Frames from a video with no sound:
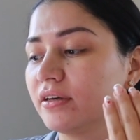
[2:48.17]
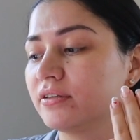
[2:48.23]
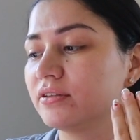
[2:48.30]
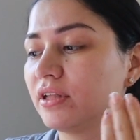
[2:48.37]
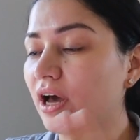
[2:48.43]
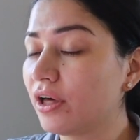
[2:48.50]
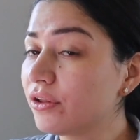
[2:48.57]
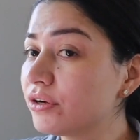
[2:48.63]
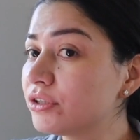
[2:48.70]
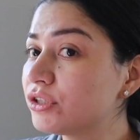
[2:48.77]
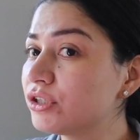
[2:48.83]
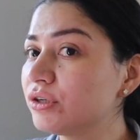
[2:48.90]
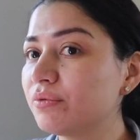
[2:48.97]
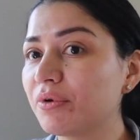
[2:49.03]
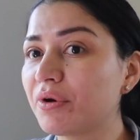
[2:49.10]
The other
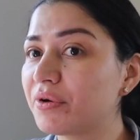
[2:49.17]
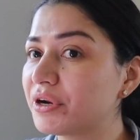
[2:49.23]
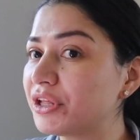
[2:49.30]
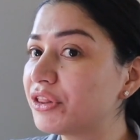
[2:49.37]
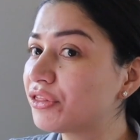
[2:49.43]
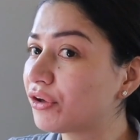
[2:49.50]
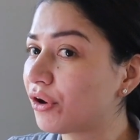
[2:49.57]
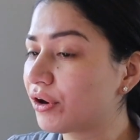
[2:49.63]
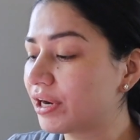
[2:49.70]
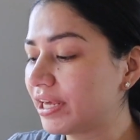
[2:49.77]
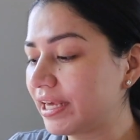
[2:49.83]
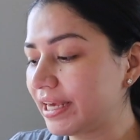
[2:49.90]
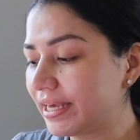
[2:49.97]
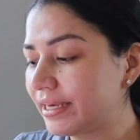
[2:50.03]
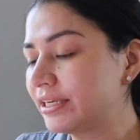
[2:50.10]
2 were only
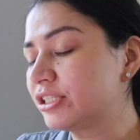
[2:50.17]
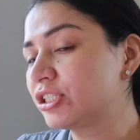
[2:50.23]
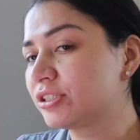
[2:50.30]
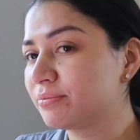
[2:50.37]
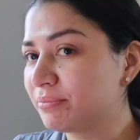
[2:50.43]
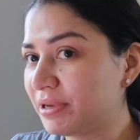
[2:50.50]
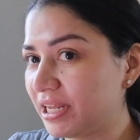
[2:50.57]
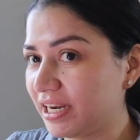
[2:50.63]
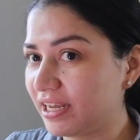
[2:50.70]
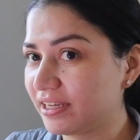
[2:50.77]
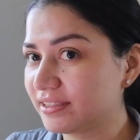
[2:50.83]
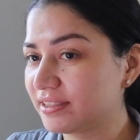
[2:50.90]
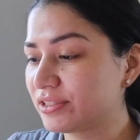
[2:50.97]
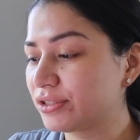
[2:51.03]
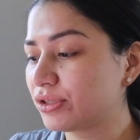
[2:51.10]
30-ish
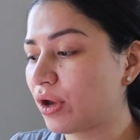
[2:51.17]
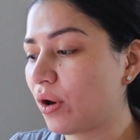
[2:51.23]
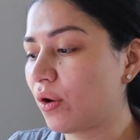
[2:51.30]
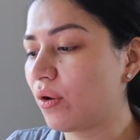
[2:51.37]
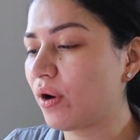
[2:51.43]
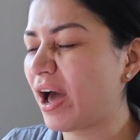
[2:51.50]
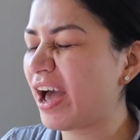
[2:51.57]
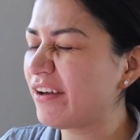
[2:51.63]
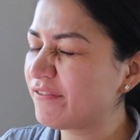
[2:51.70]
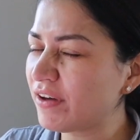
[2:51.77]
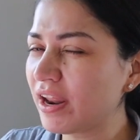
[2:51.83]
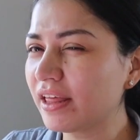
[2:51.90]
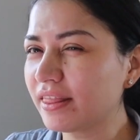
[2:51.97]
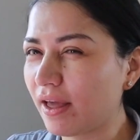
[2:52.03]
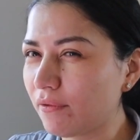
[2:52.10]
minutes. So I
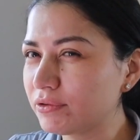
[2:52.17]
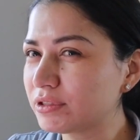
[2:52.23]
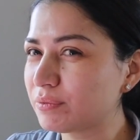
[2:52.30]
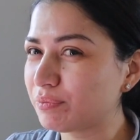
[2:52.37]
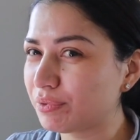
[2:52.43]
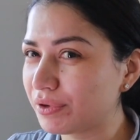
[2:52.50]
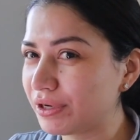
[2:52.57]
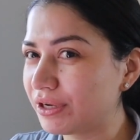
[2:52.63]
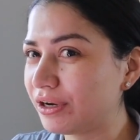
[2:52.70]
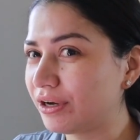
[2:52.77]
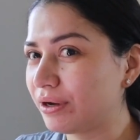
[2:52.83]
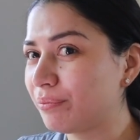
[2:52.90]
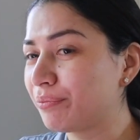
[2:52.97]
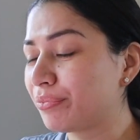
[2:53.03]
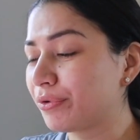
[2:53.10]
felt like that was a pretty
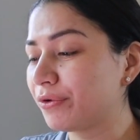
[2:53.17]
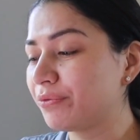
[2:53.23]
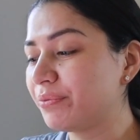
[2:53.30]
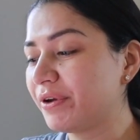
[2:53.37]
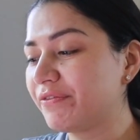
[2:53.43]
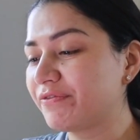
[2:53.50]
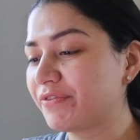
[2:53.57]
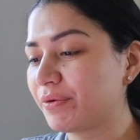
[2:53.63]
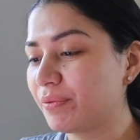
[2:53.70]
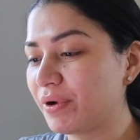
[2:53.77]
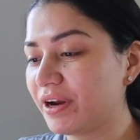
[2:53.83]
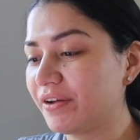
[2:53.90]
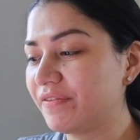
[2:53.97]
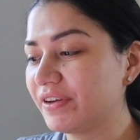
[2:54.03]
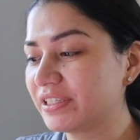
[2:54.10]
good improvement for
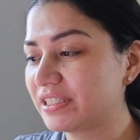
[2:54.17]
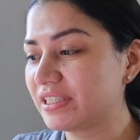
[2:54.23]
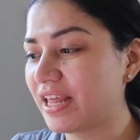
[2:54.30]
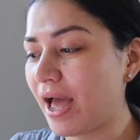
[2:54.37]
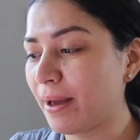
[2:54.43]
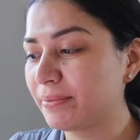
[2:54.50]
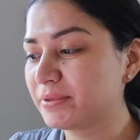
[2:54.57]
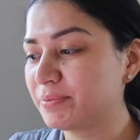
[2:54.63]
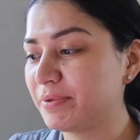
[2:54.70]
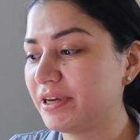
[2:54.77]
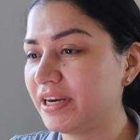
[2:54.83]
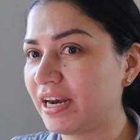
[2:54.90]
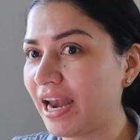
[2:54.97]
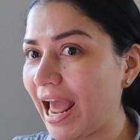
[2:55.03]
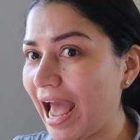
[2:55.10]
one of his naps
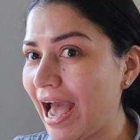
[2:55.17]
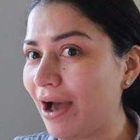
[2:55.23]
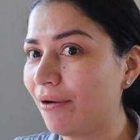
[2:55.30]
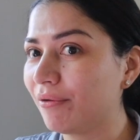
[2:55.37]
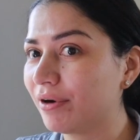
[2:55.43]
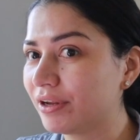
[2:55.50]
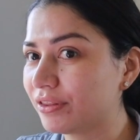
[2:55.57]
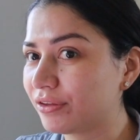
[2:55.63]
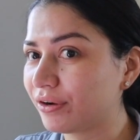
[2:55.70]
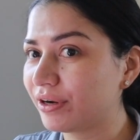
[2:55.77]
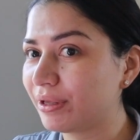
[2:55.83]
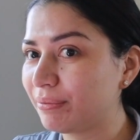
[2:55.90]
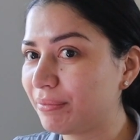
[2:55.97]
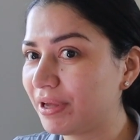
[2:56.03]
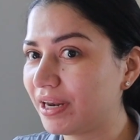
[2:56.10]
being an hour and
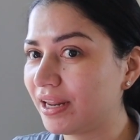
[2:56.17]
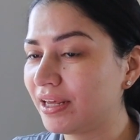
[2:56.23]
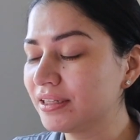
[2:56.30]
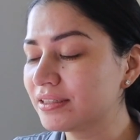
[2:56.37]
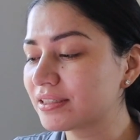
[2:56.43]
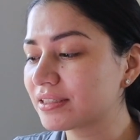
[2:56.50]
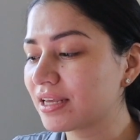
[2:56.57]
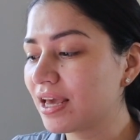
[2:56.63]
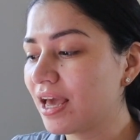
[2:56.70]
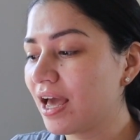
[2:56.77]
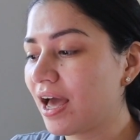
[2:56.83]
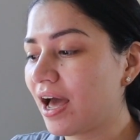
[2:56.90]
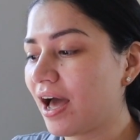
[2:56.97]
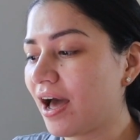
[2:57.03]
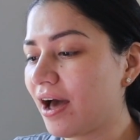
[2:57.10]
30 minutes.
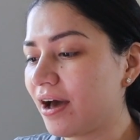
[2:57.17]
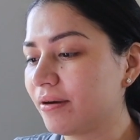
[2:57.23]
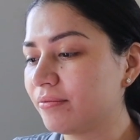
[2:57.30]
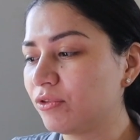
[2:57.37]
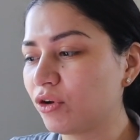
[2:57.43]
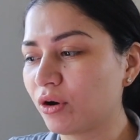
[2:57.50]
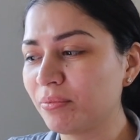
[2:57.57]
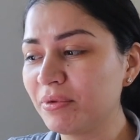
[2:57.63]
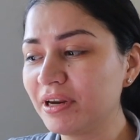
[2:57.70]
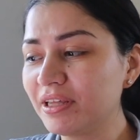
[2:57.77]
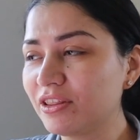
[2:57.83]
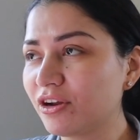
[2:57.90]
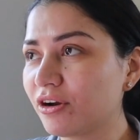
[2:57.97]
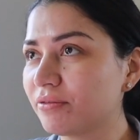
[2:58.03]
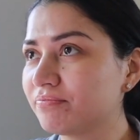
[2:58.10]
Normally
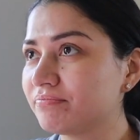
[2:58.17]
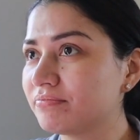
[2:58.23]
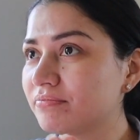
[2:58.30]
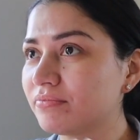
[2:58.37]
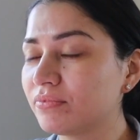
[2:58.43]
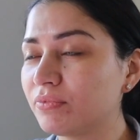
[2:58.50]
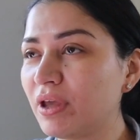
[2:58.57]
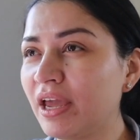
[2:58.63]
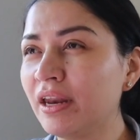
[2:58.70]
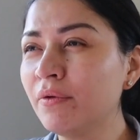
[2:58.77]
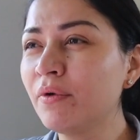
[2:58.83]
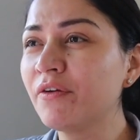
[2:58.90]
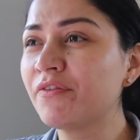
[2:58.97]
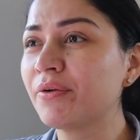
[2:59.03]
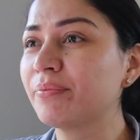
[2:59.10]
they're
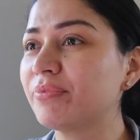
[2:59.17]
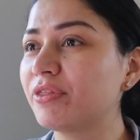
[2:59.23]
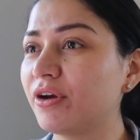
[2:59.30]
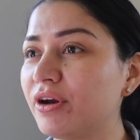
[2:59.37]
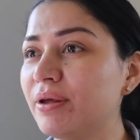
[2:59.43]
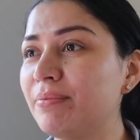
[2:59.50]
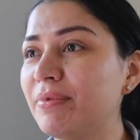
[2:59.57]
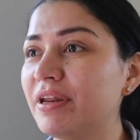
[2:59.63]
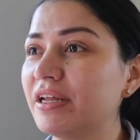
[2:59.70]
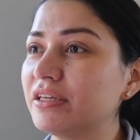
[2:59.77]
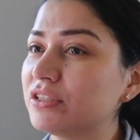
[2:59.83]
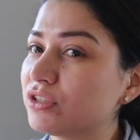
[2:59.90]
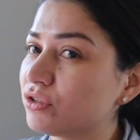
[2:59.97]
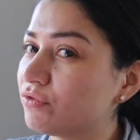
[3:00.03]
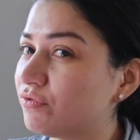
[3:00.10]
anywhere from 30 minutes to